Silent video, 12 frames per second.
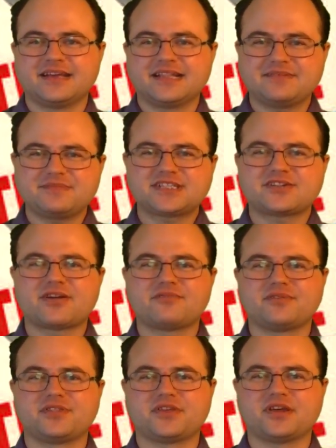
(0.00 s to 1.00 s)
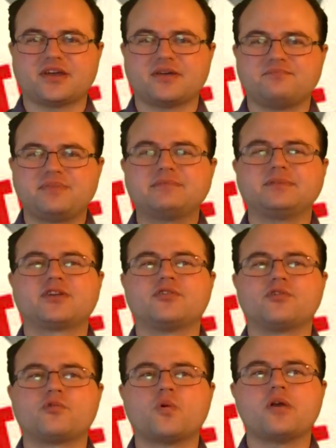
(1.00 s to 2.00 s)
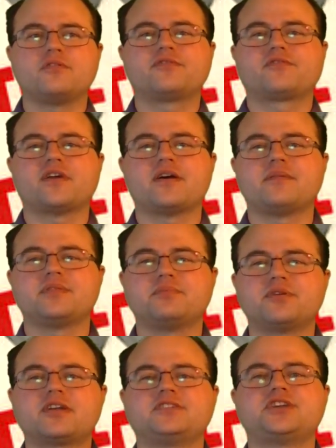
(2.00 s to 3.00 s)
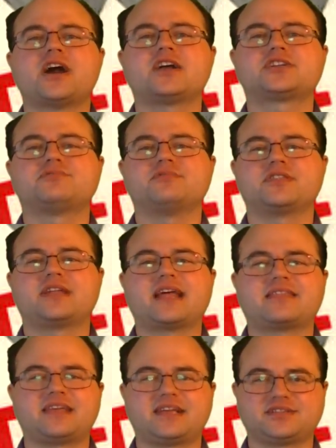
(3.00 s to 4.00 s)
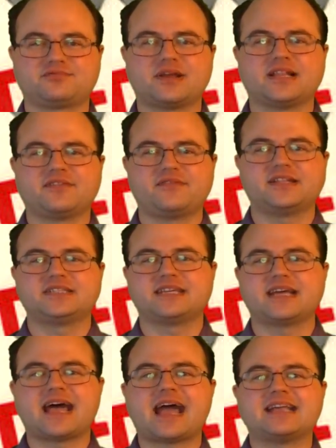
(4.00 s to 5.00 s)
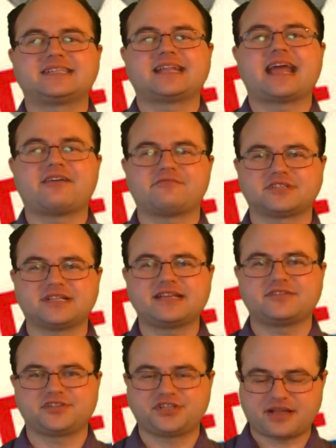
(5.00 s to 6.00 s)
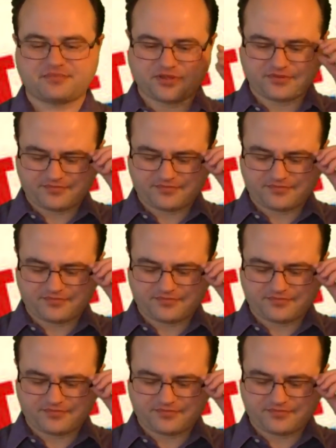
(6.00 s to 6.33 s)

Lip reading: Let me start with a biblical quote from the book of Joshua that I think is relevant to Eisenhower's leadership.